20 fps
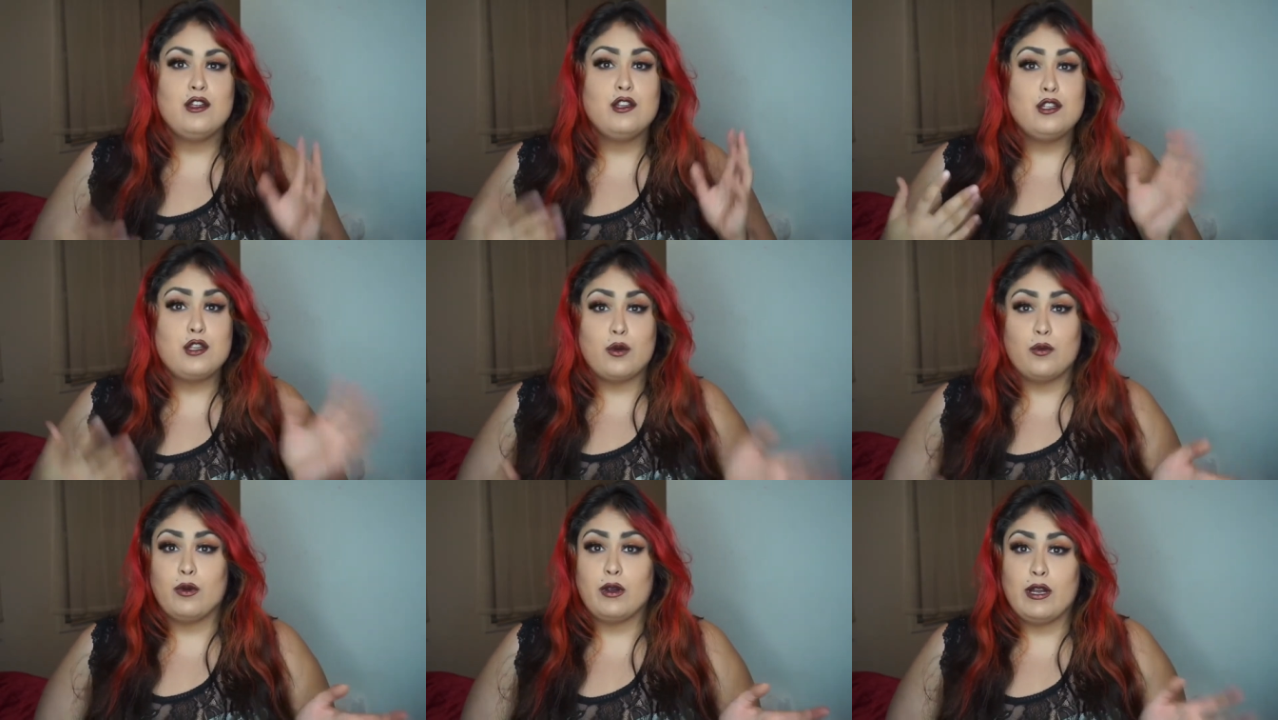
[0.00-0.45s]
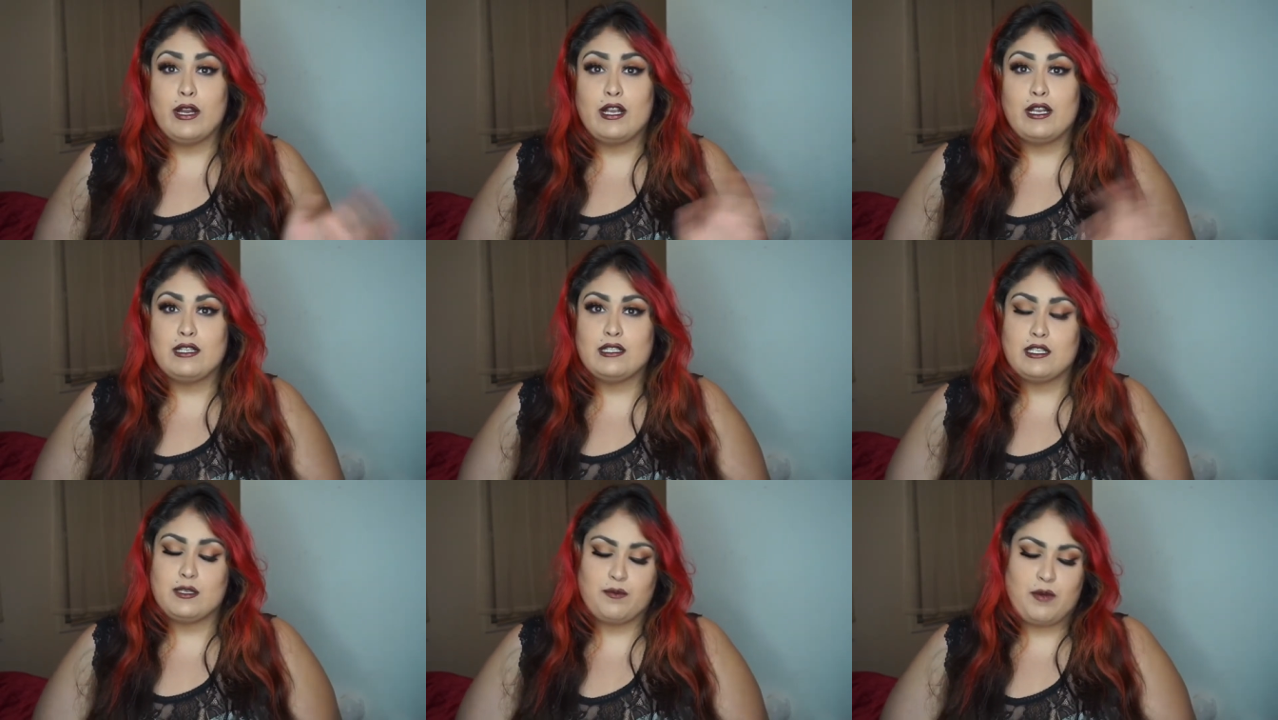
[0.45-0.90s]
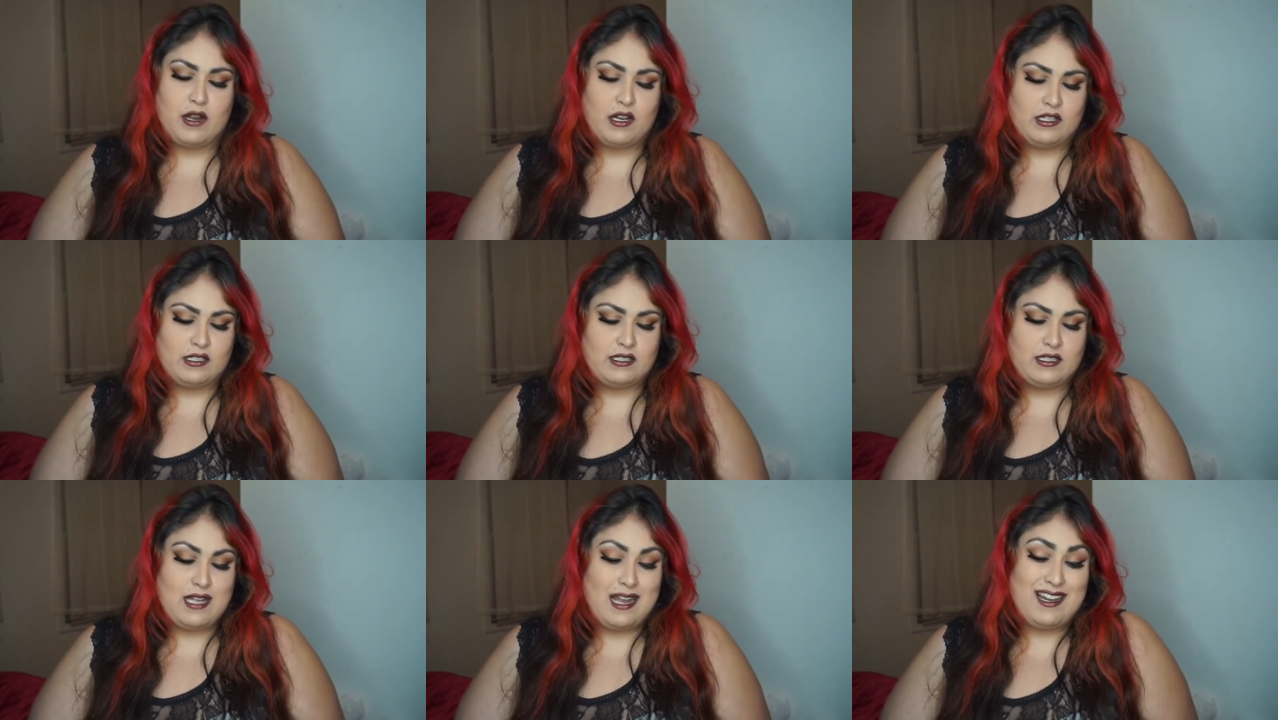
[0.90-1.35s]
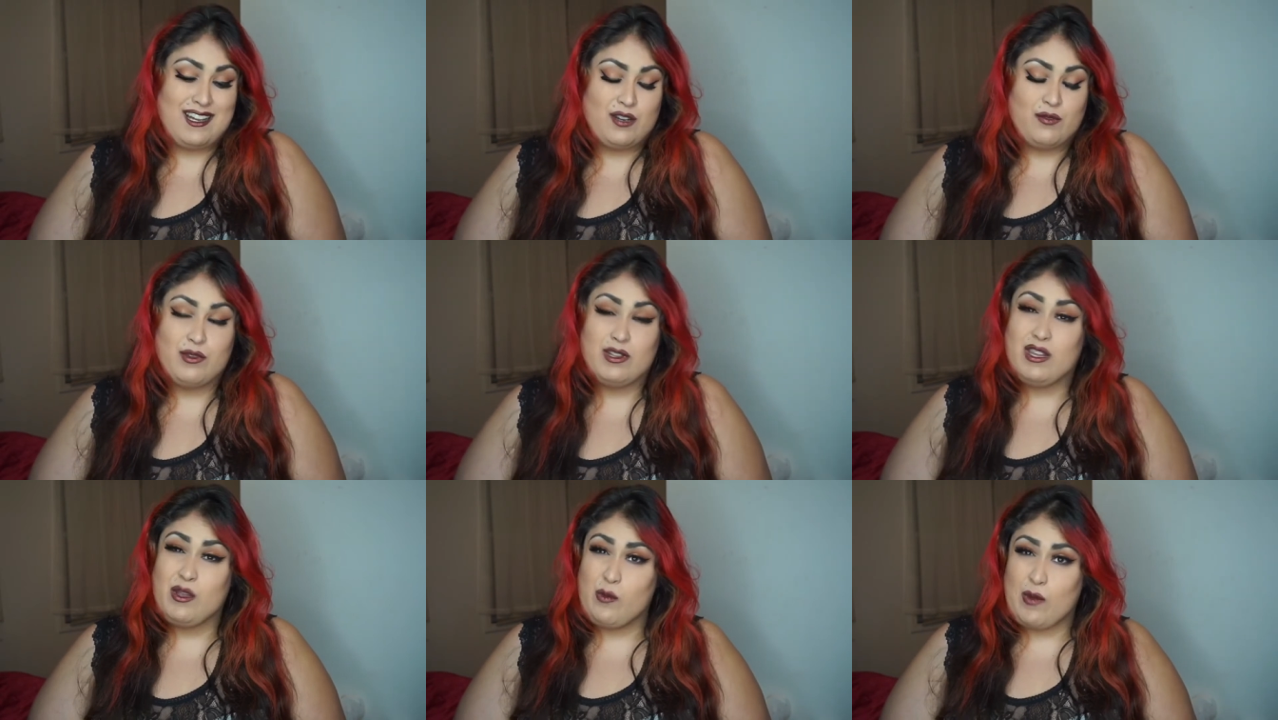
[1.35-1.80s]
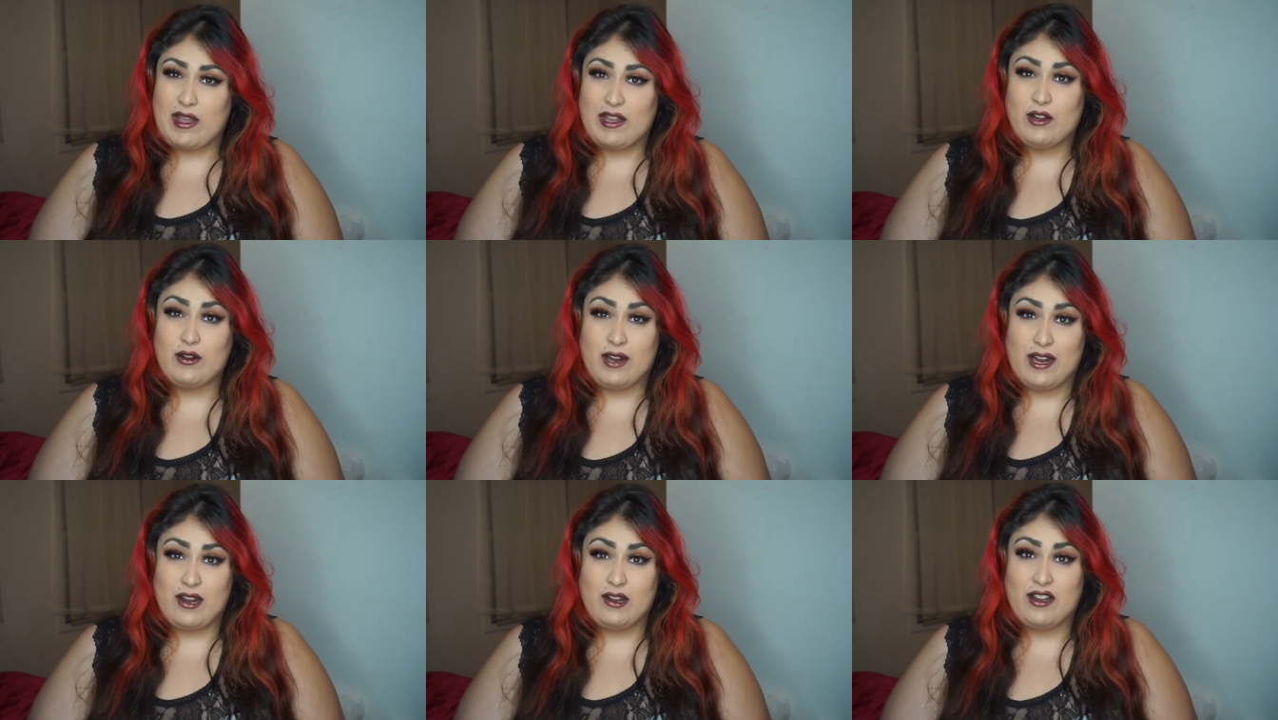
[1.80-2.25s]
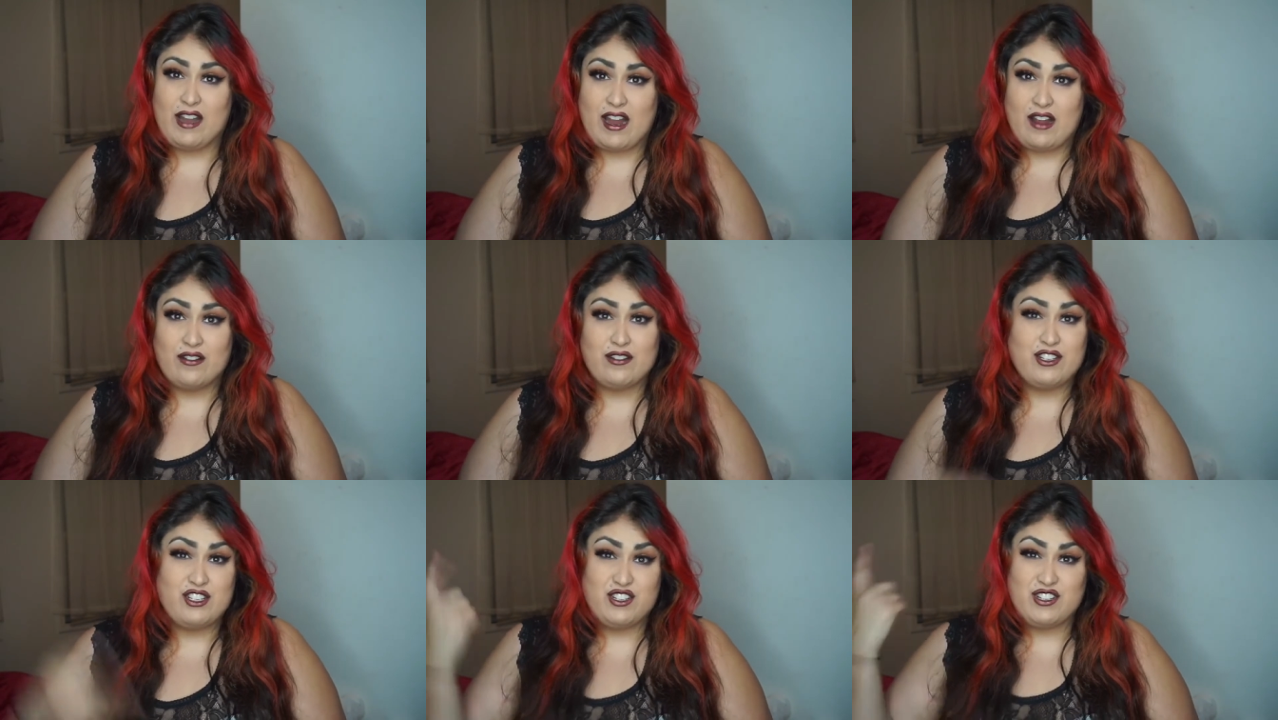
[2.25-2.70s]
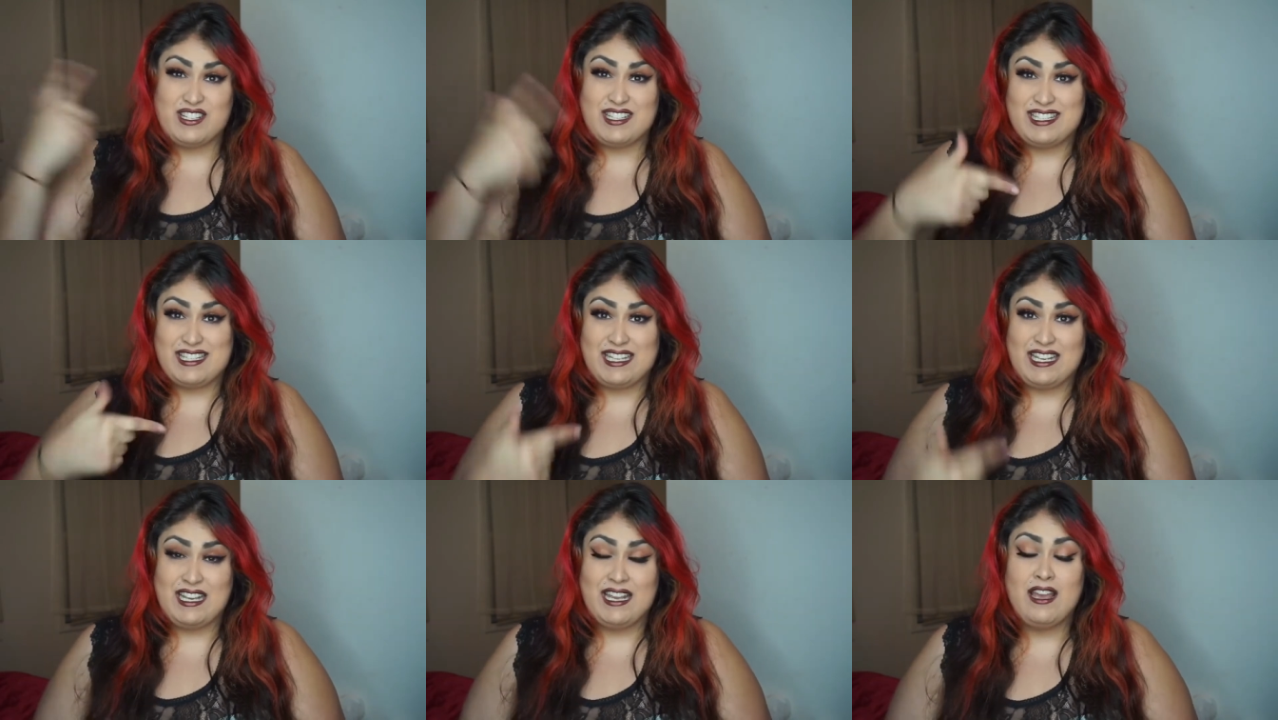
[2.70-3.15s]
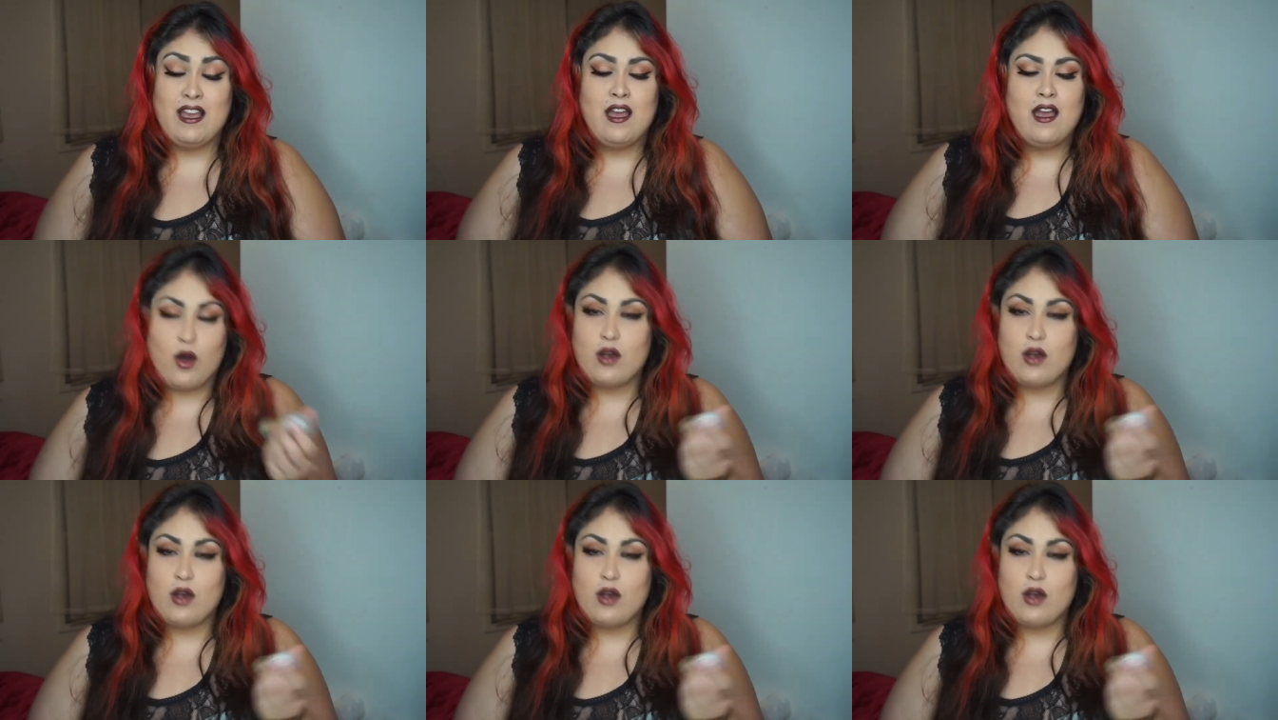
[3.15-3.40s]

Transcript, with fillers: don't worry because this product is not going to really weigh your hair down as you can see.